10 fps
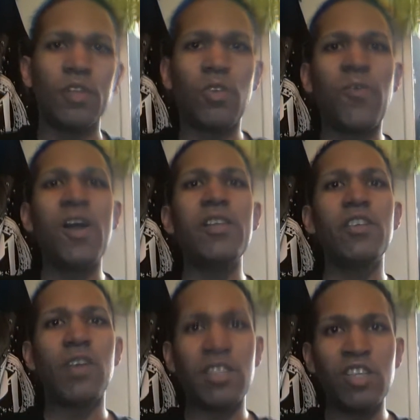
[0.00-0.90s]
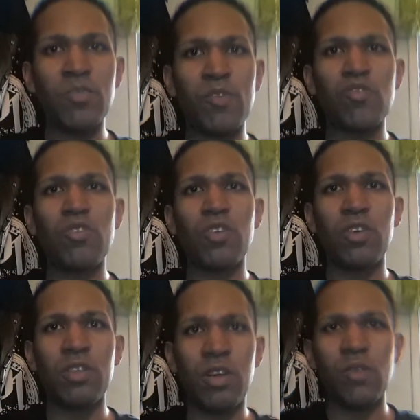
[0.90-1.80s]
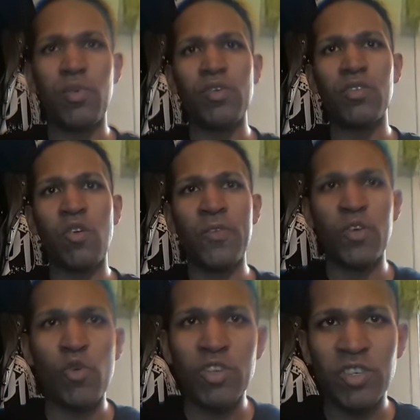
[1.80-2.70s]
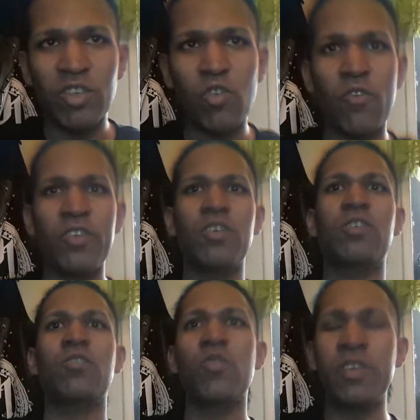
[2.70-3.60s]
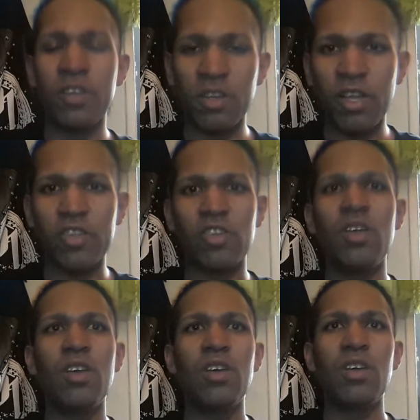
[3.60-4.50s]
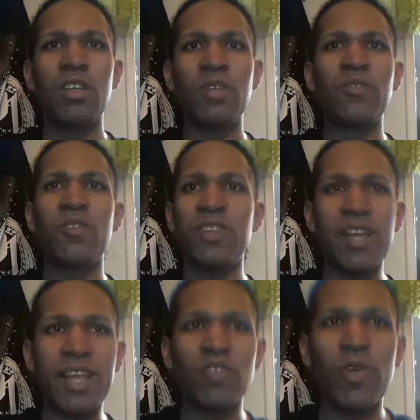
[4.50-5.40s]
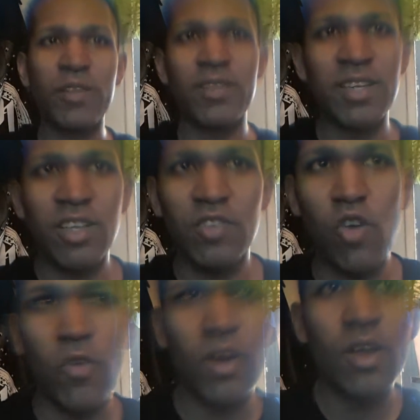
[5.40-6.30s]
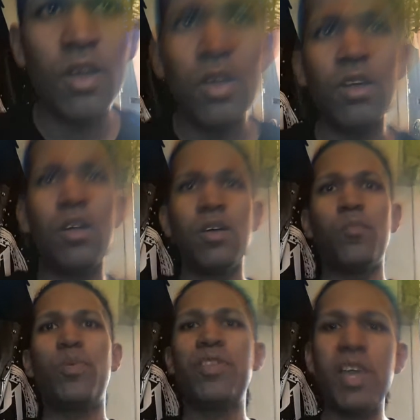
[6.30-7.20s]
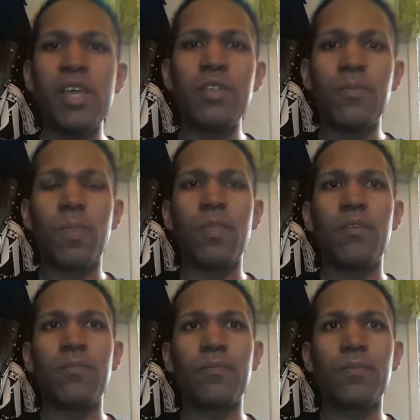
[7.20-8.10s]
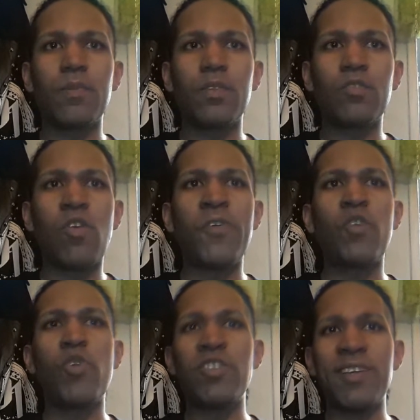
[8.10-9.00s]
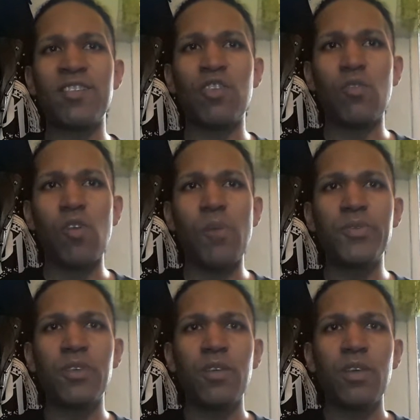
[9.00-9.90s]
So finally, I see Samoa Joe and uh, putting Kofi Kingston in the Kofi Coquina clutch. I say, myself, yeah, that's right. That's it. It's over. But then, Kofi Kingston gets to the ropes.